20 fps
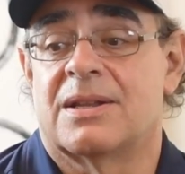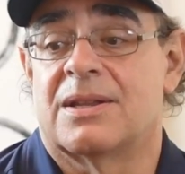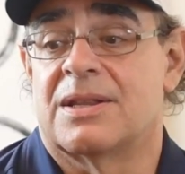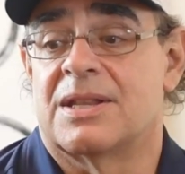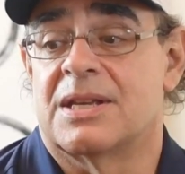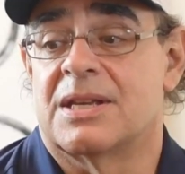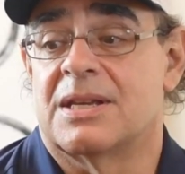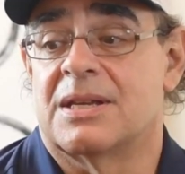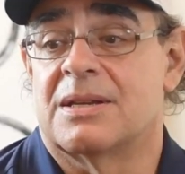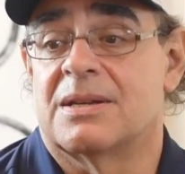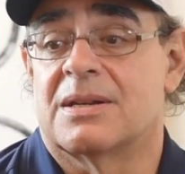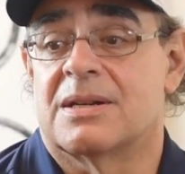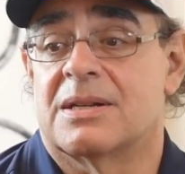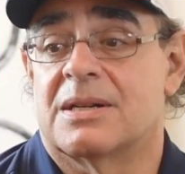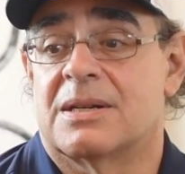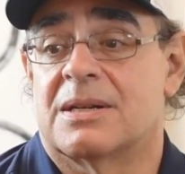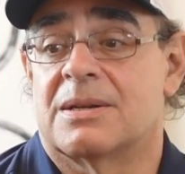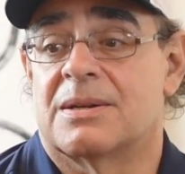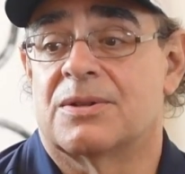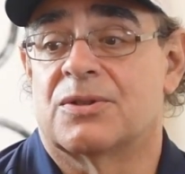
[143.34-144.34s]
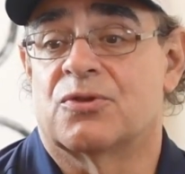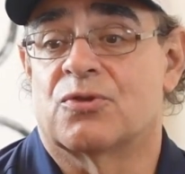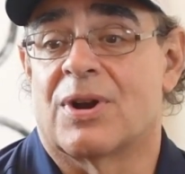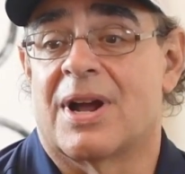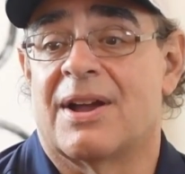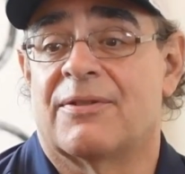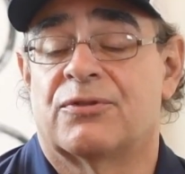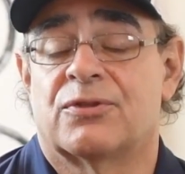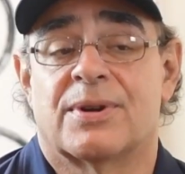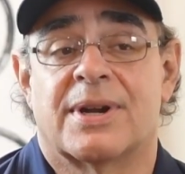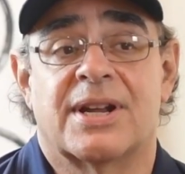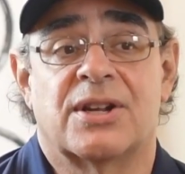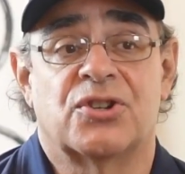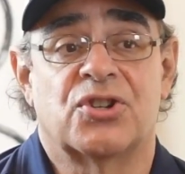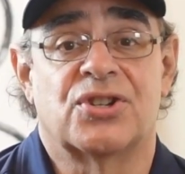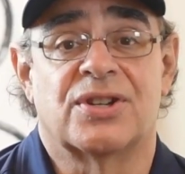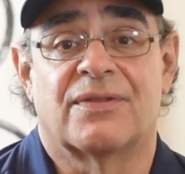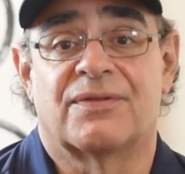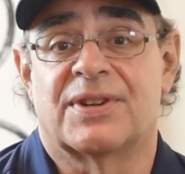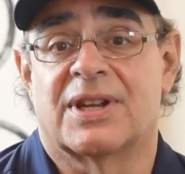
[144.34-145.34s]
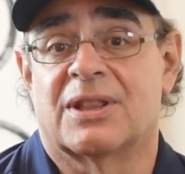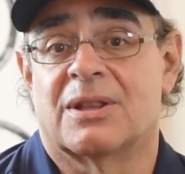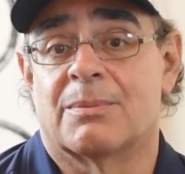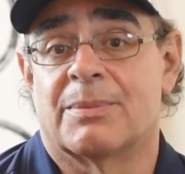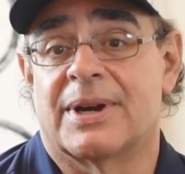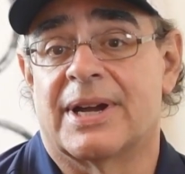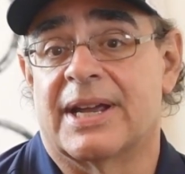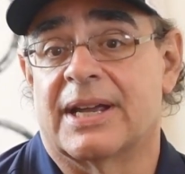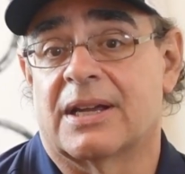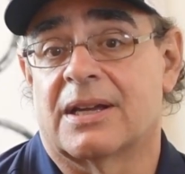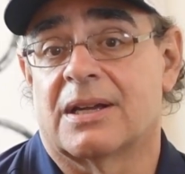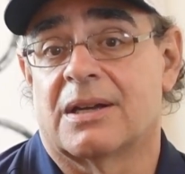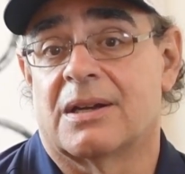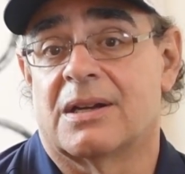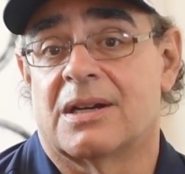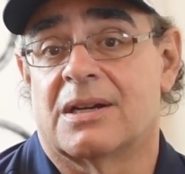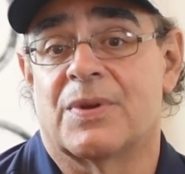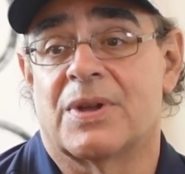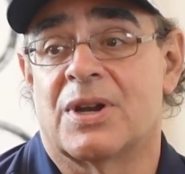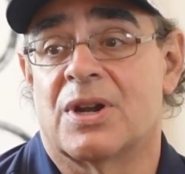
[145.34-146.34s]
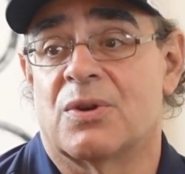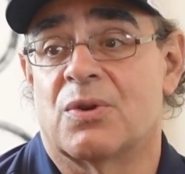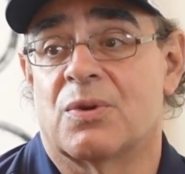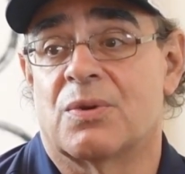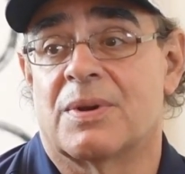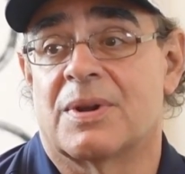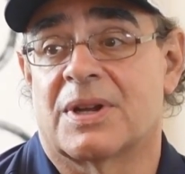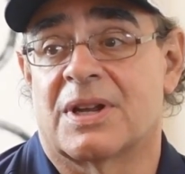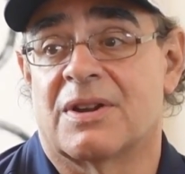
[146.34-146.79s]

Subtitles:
The drivetrain, shifting the bike in a